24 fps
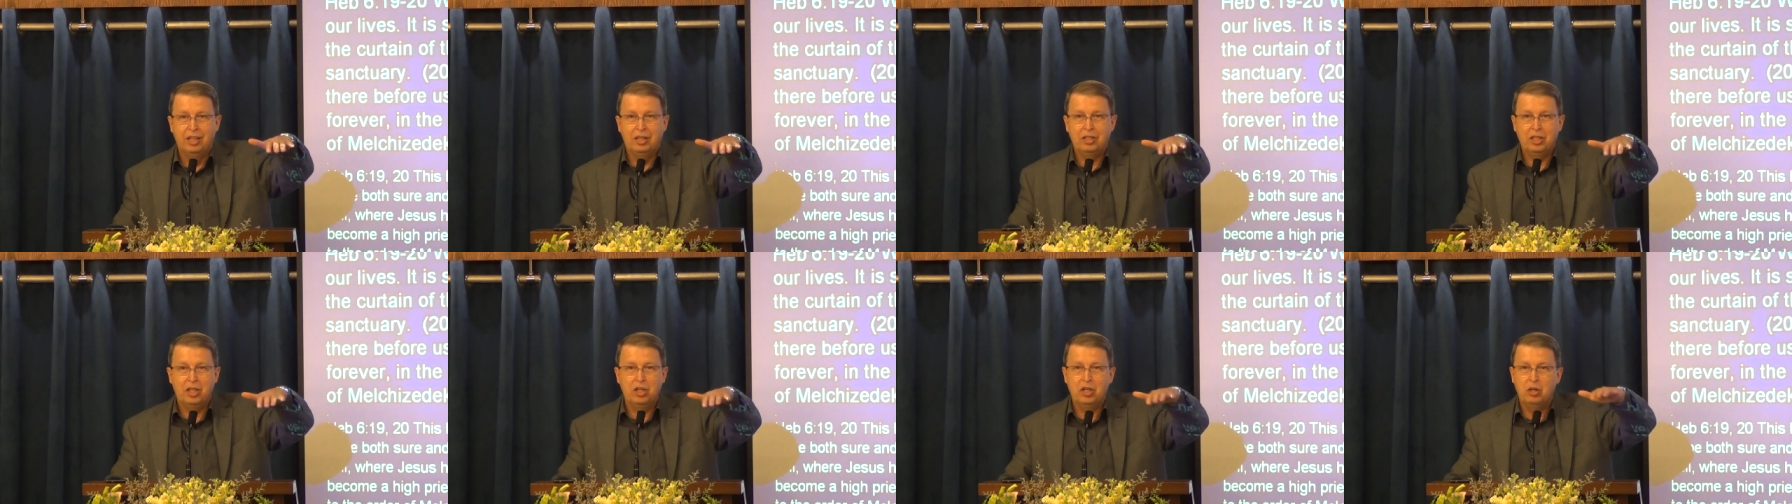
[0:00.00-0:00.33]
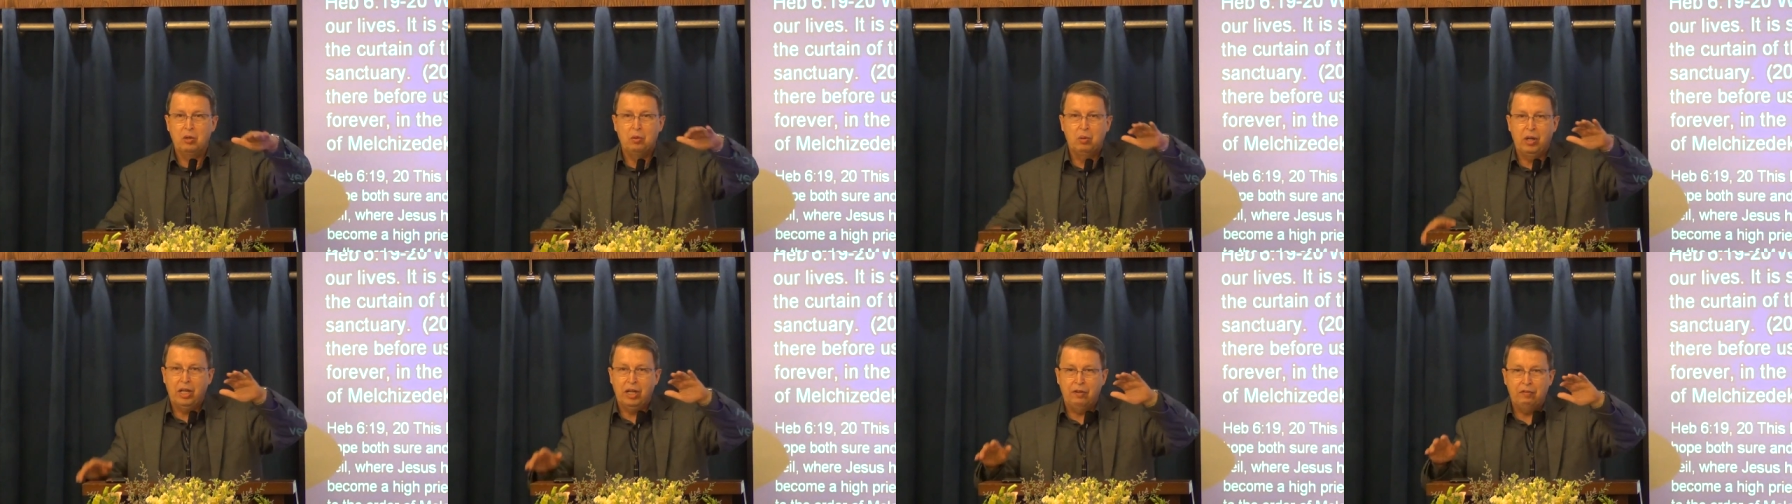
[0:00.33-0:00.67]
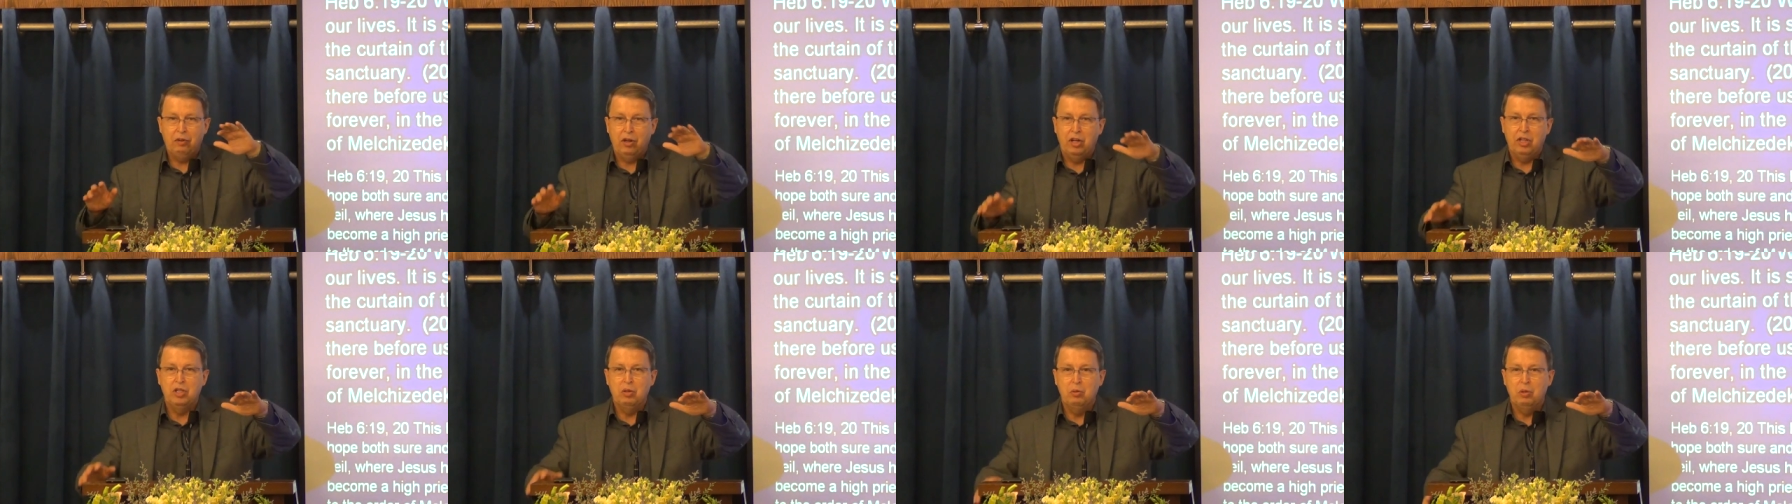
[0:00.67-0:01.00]
You know,
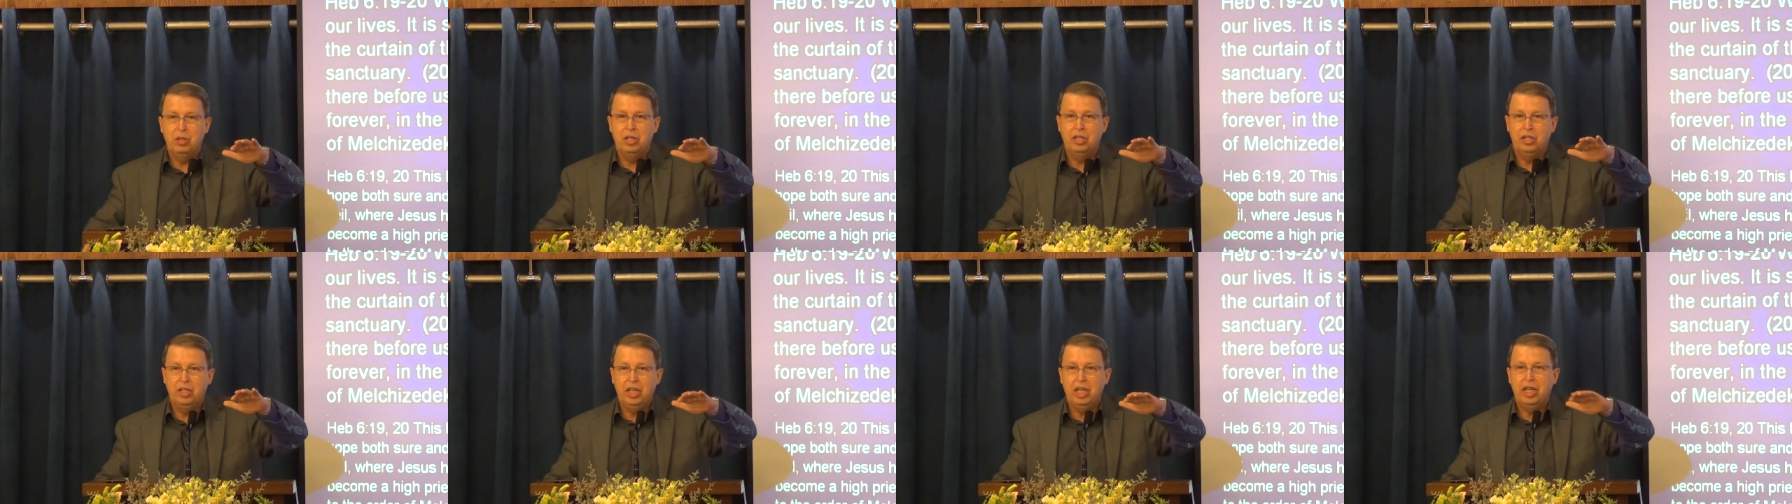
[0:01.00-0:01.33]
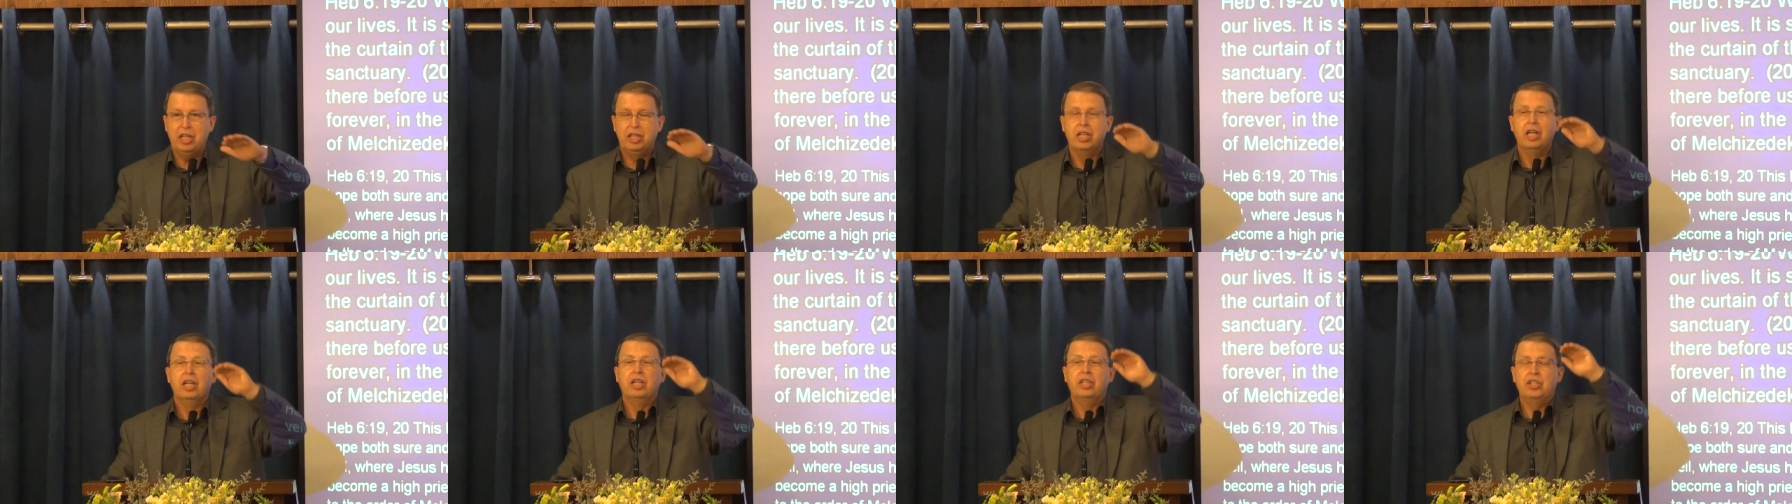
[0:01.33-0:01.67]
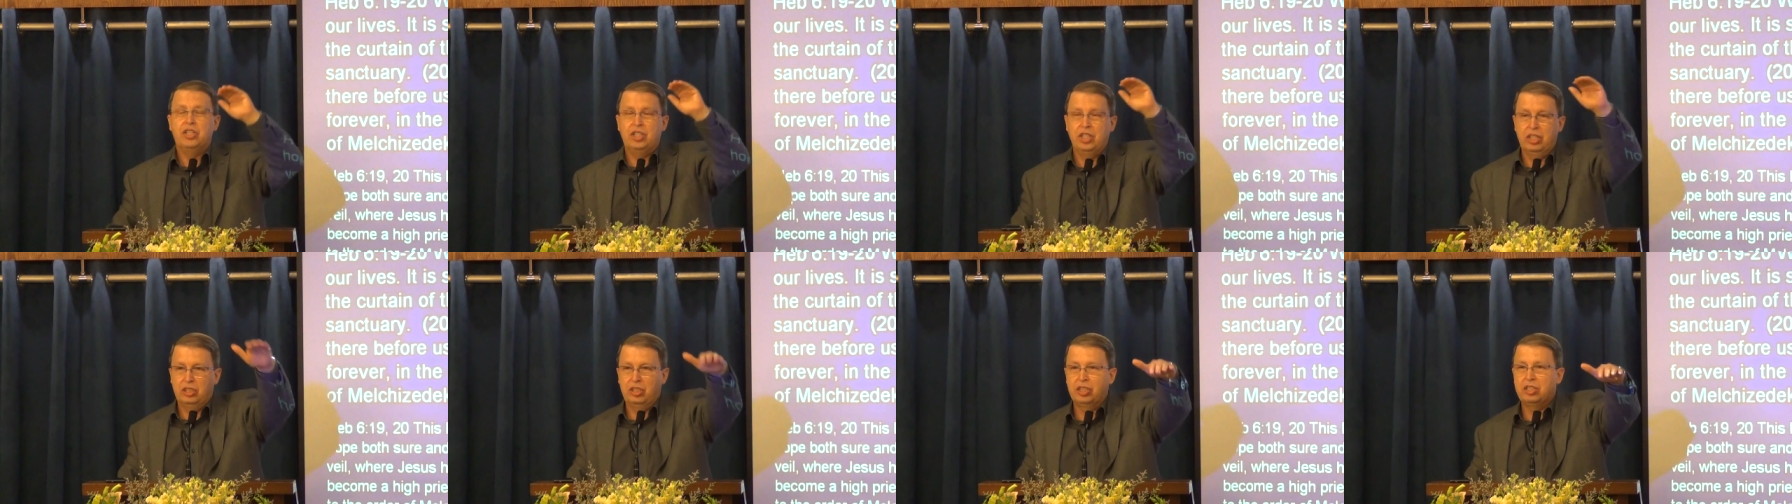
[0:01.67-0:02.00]
whatever you will need,
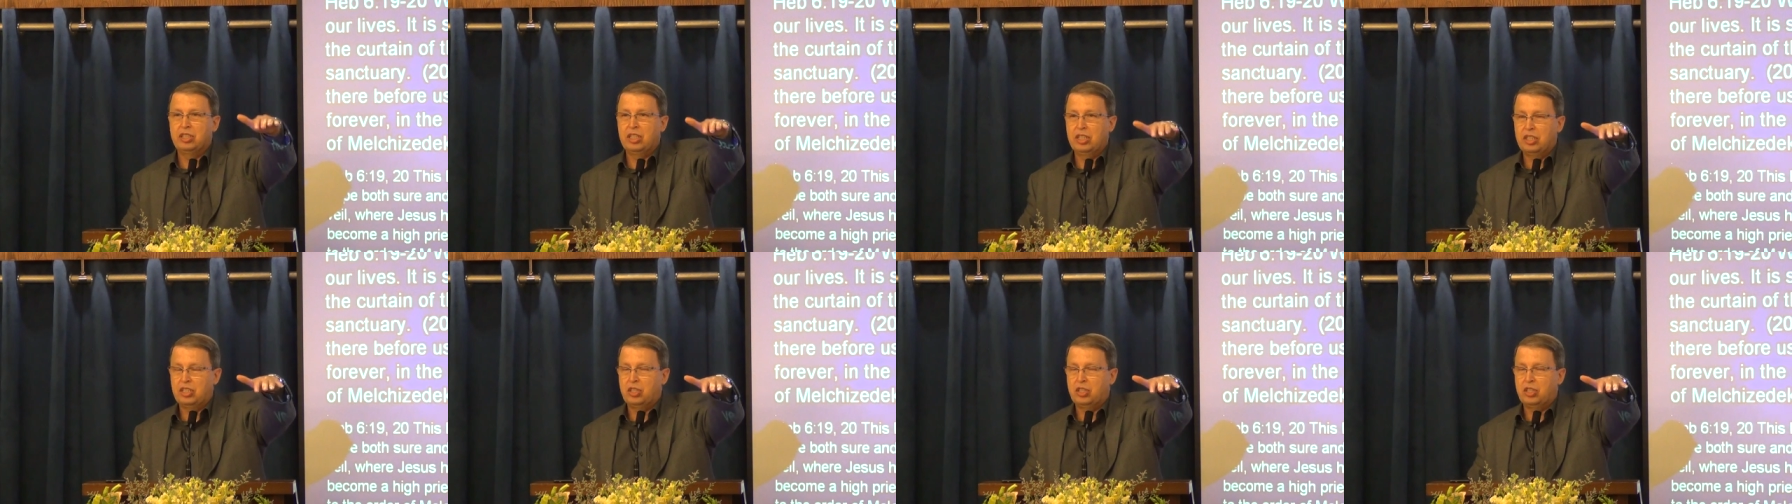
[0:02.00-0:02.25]
Jesus